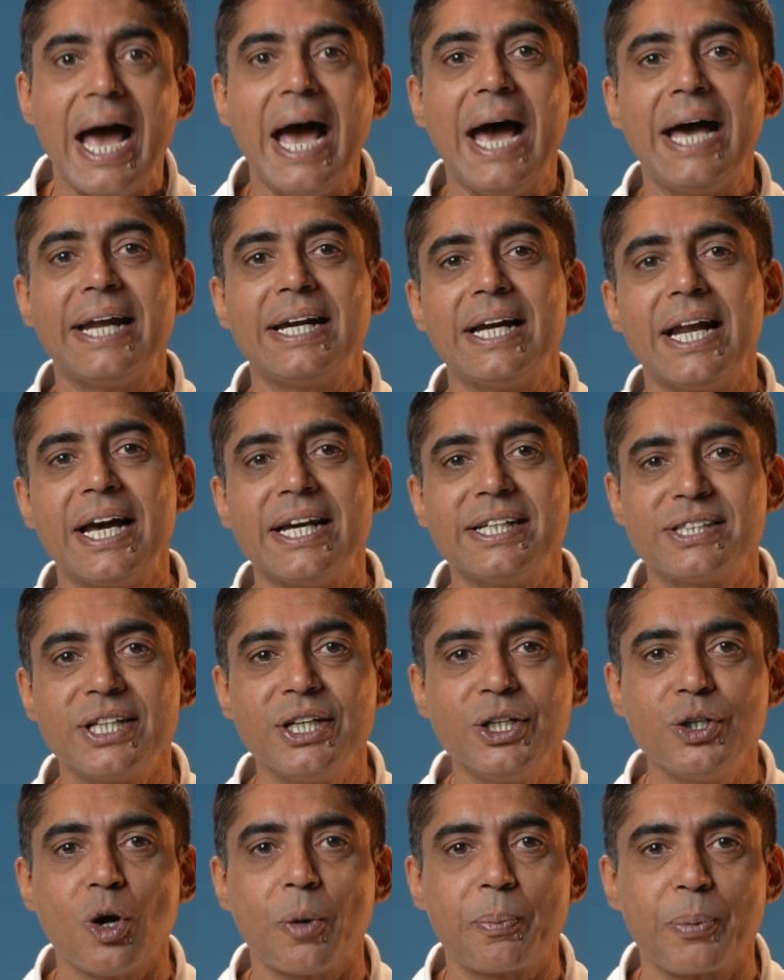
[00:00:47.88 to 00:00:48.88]

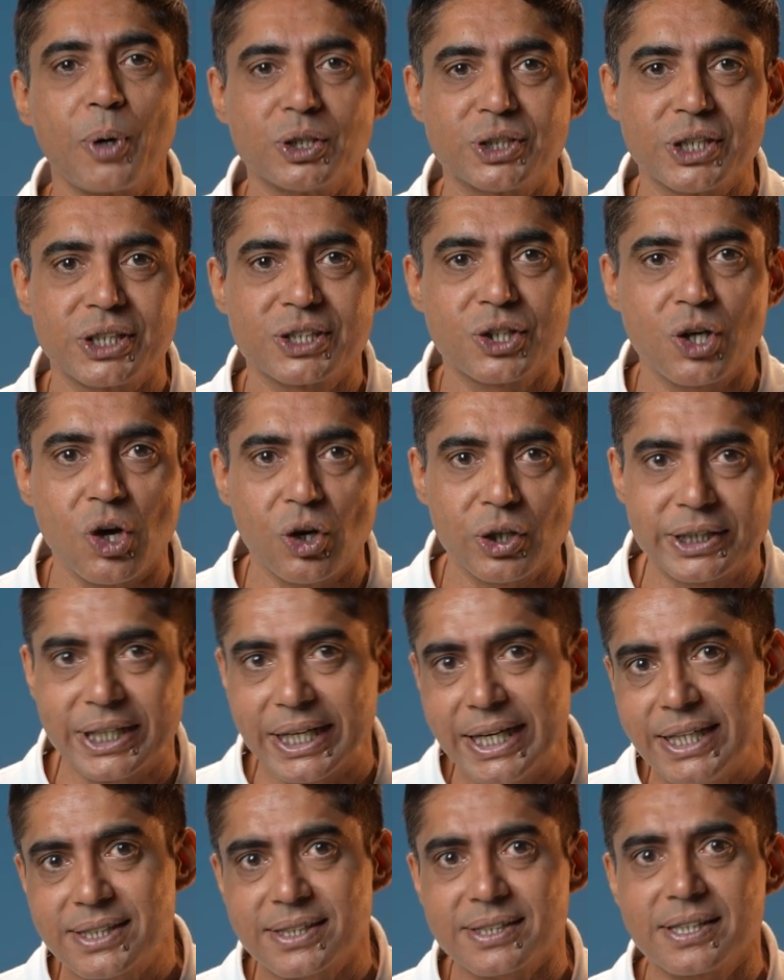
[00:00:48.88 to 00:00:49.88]
analyzing your project's
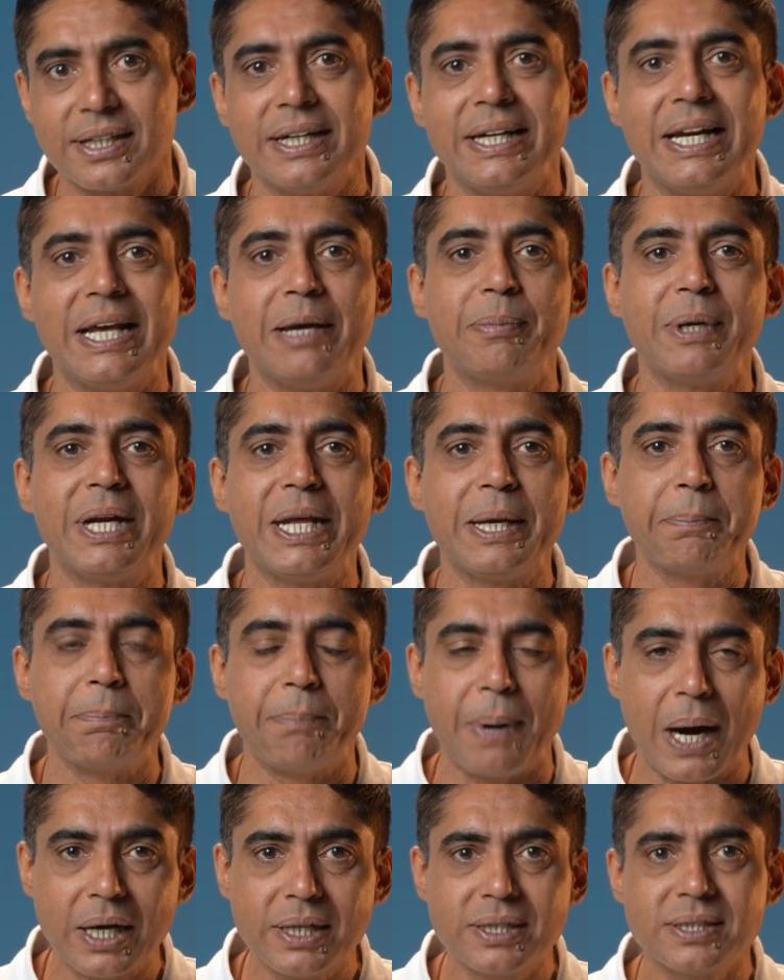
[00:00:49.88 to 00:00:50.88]
context, labeling
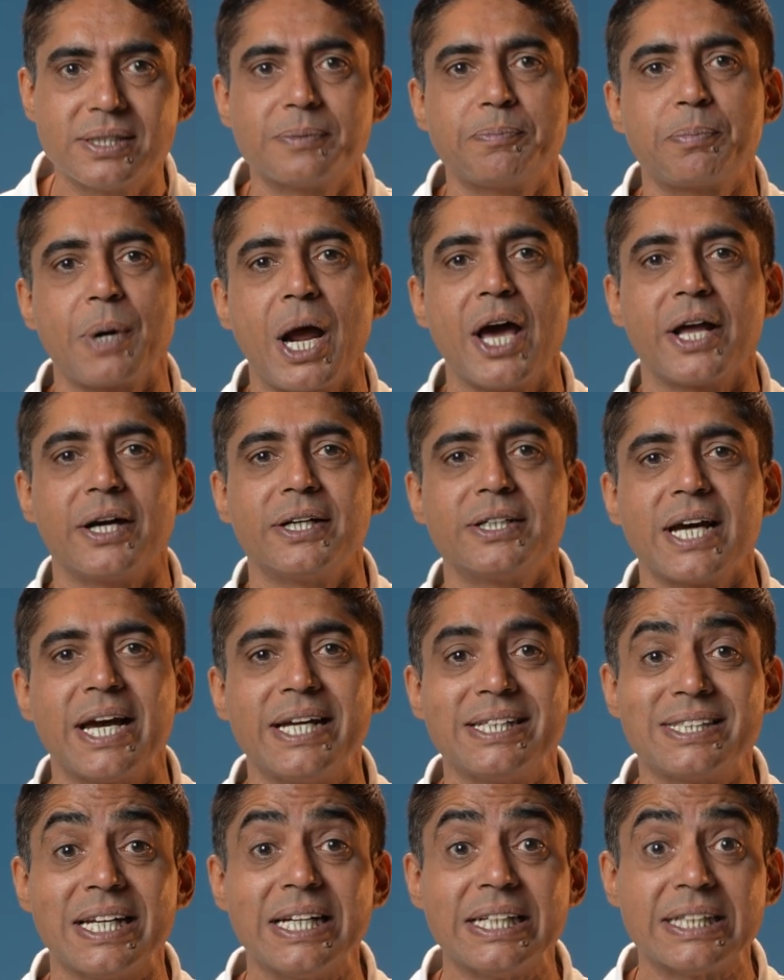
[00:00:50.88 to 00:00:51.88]
bugs,
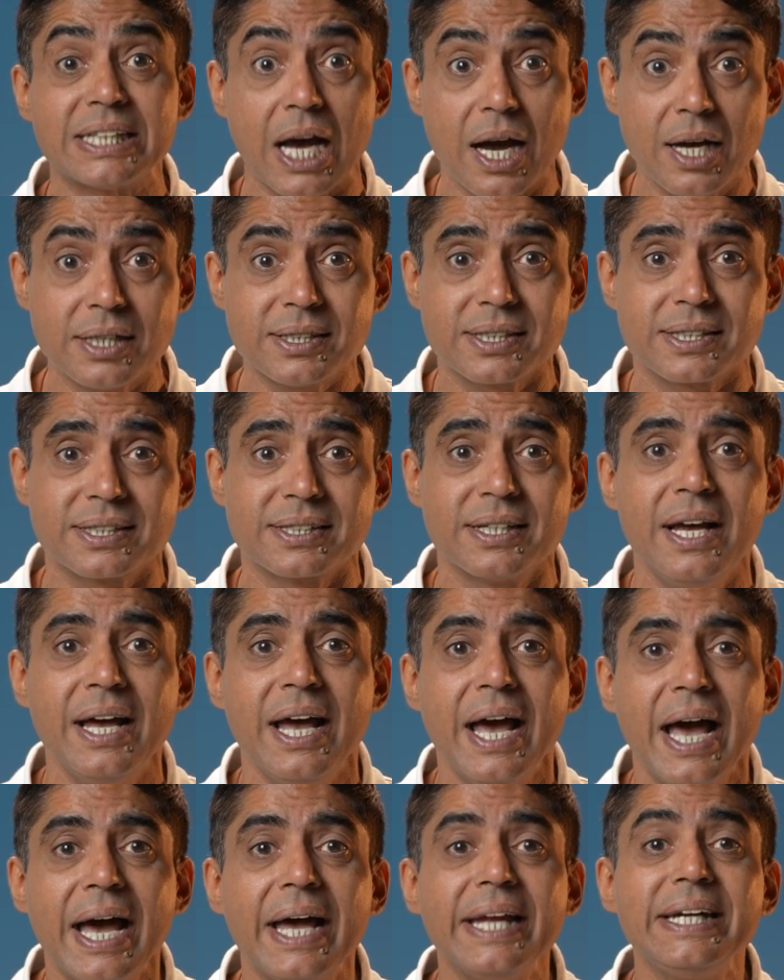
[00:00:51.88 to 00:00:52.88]
prioritizing tasks,
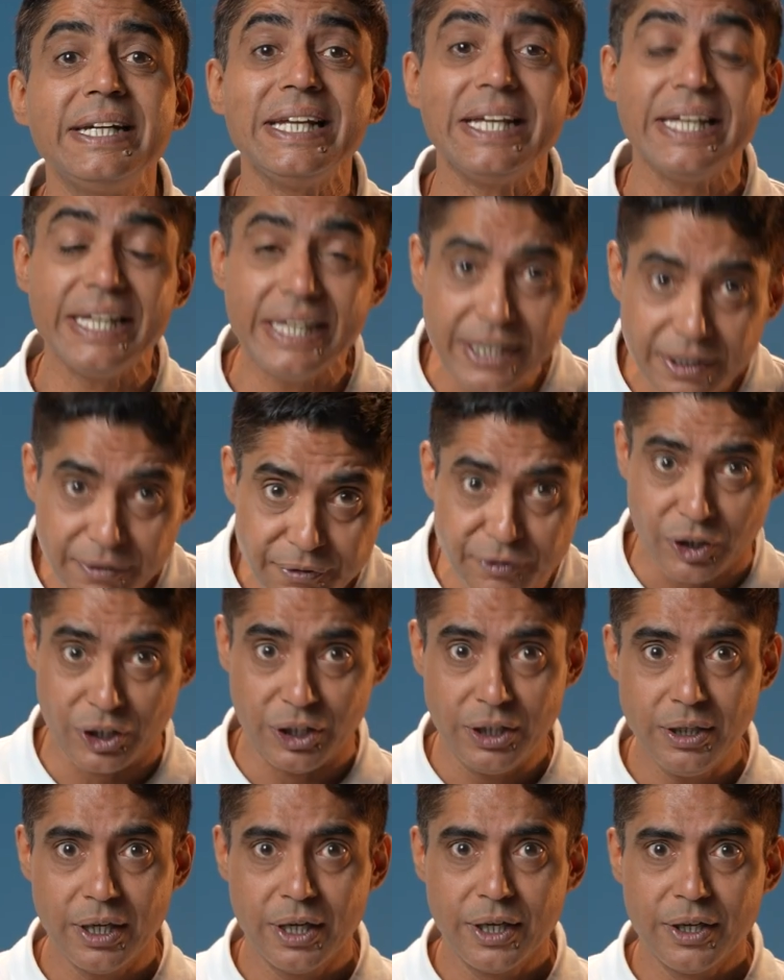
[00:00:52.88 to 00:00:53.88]
and
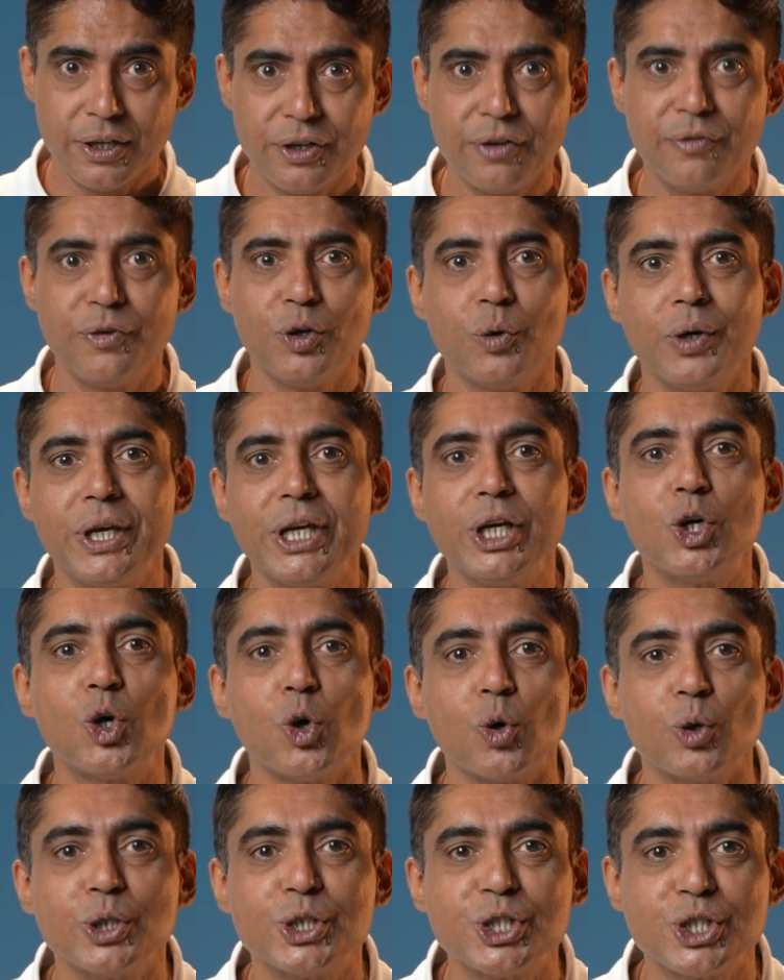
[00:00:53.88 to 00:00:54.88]
even reviewing
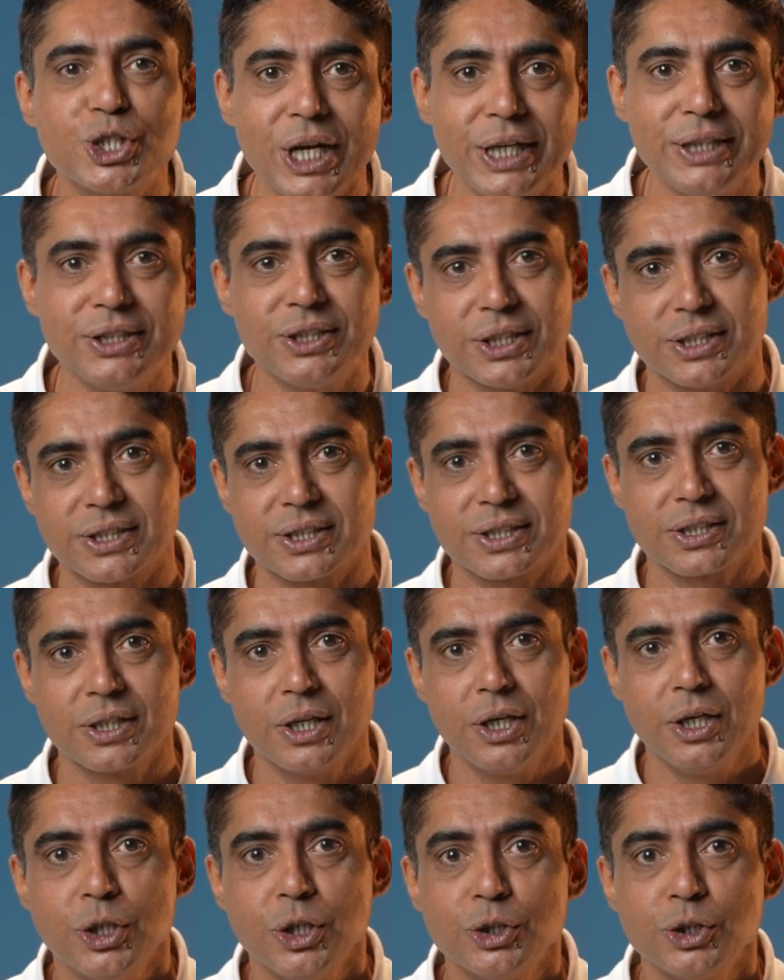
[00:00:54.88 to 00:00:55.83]
code changes.